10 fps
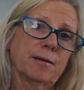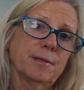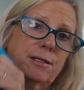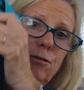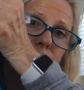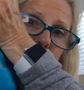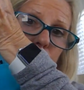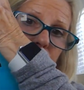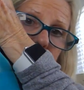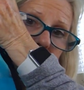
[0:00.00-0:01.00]
I mean, look how
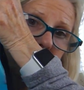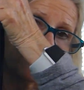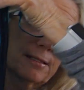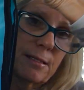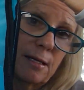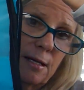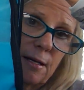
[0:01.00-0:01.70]
big this is.